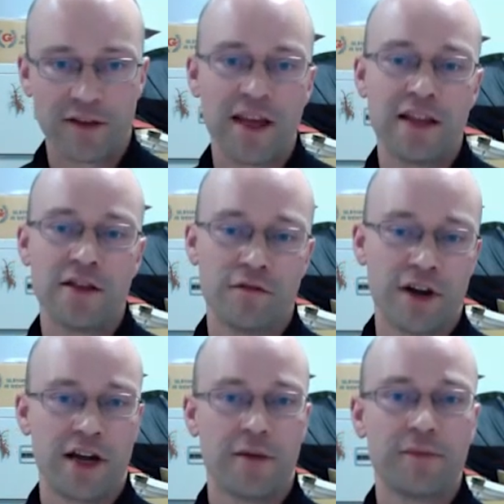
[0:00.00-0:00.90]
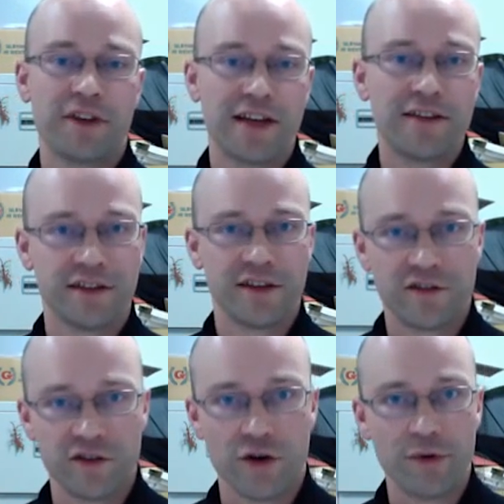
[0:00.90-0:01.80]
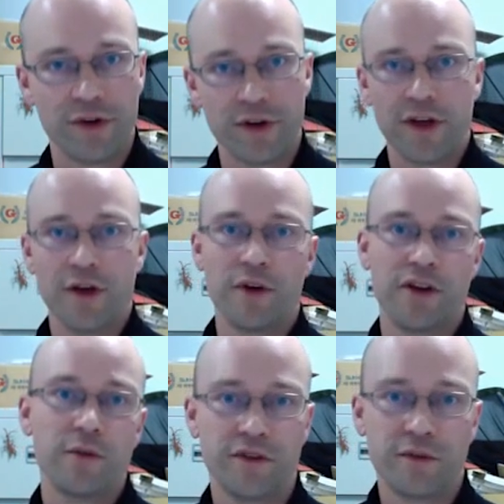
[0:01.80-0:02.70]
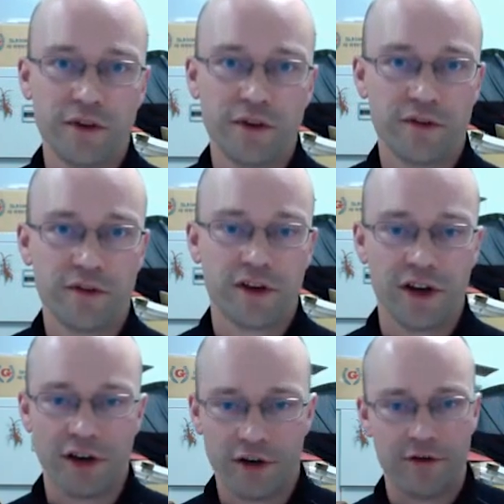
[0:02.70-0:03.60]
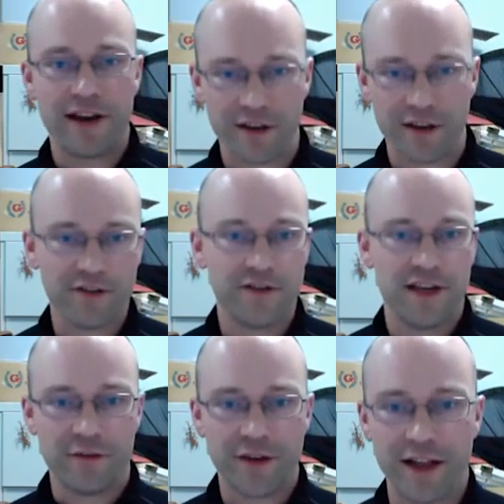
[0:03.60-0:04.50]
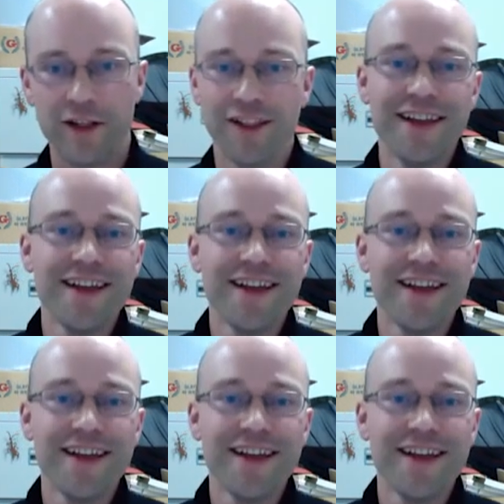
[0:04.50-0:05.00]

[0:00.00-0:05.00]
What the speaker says: in the run-up to getting this job, which was a horrendous year of hell.